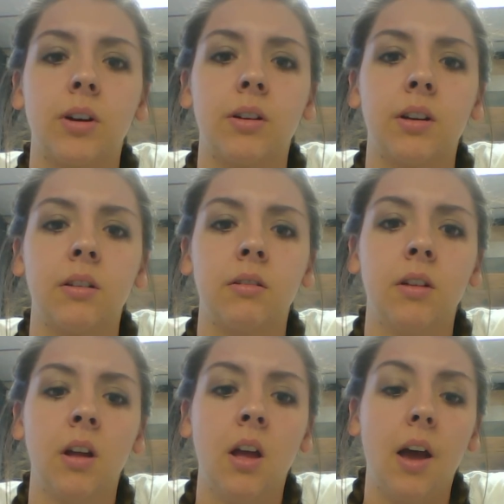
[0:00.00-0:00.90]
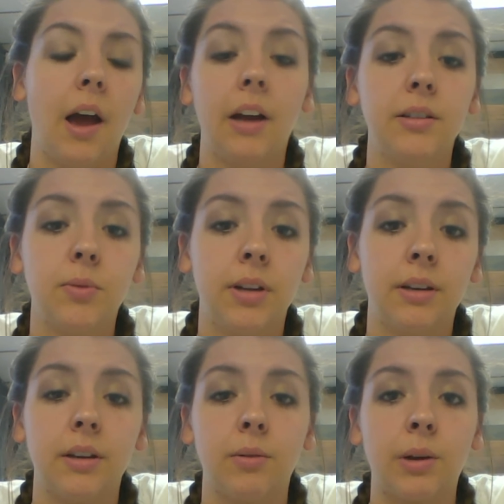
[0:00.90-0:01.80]
in. I just went ahead and
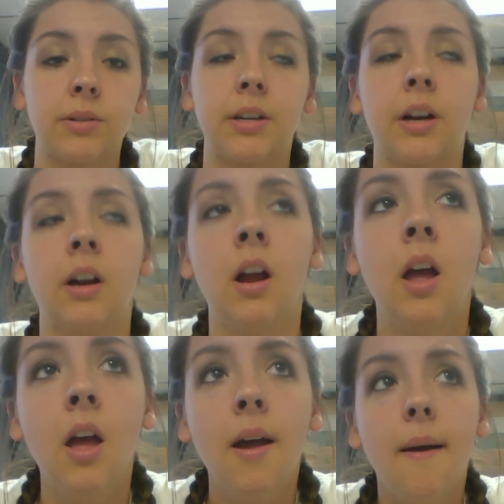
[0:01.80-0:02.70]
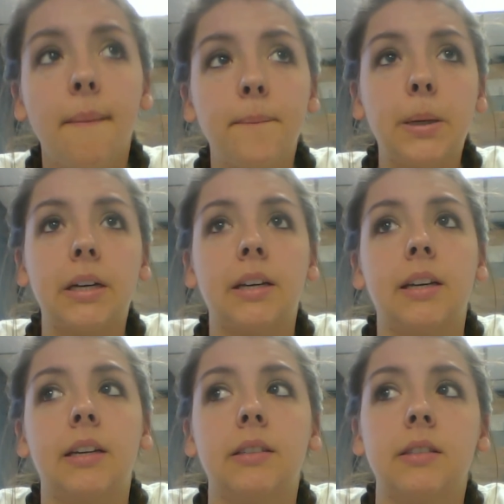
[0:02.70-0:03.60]
did it while I was there.
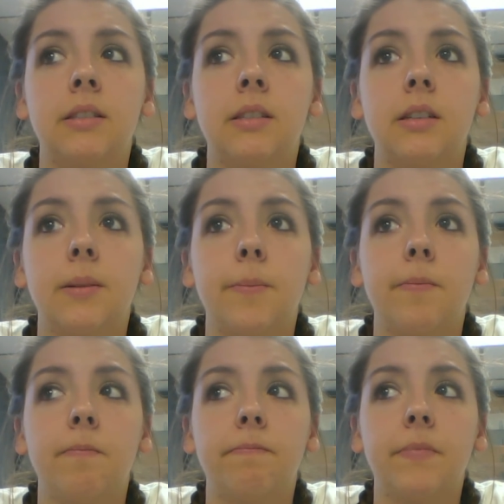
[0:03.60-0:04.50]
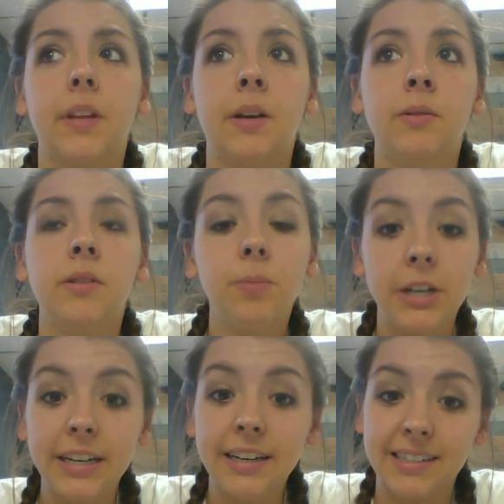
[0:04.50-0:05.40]
But it was a
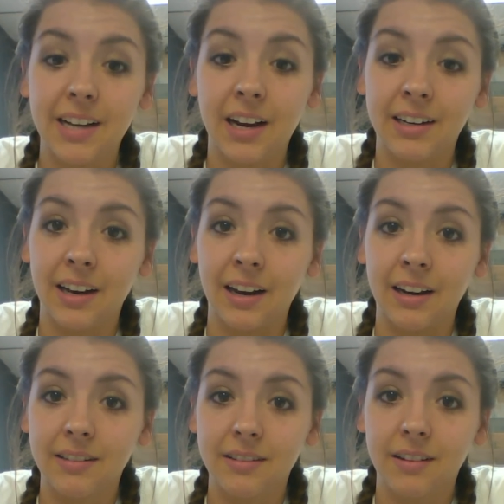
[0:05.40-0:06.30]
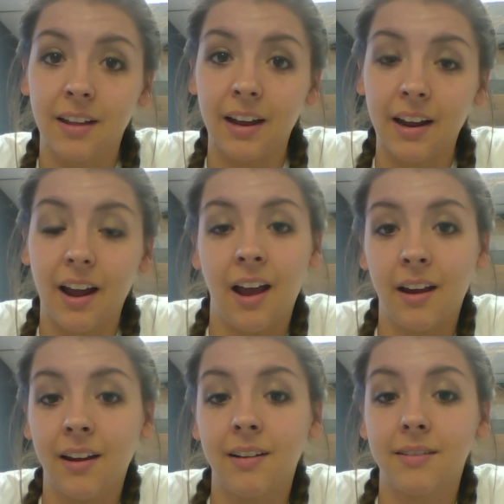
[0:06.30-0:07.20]
pretty exciting day.
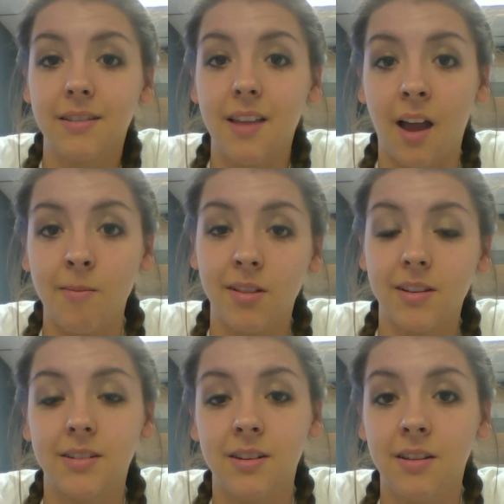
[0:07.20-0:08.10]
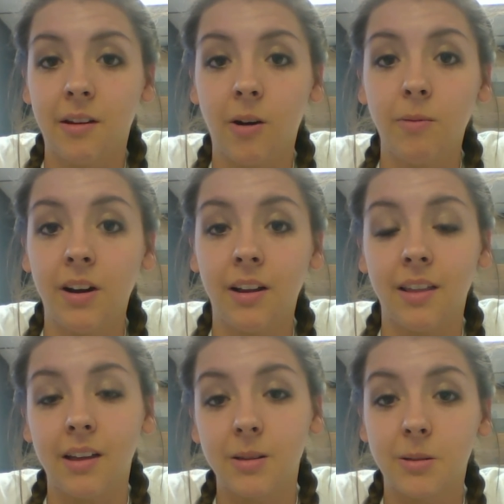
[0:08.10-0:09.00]
I'm enlisted in the Army, and
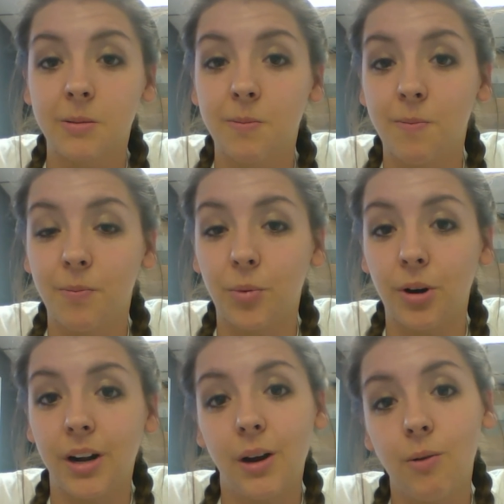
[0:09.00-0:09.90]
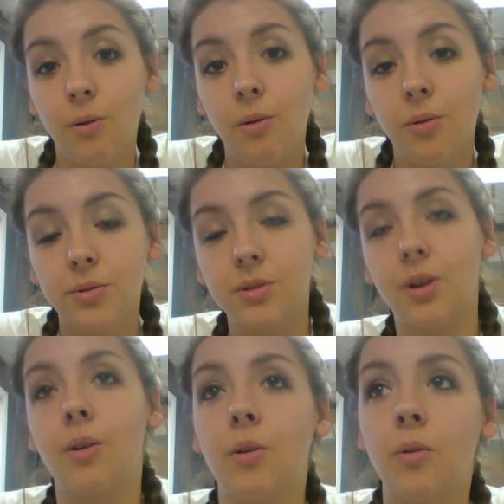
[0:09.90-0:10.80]
that's pretty cool.
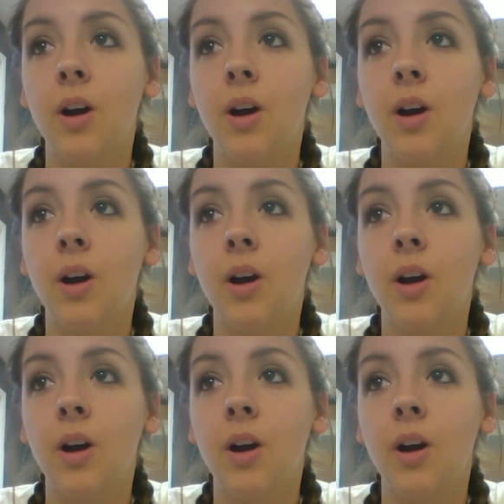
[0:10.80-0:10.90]
So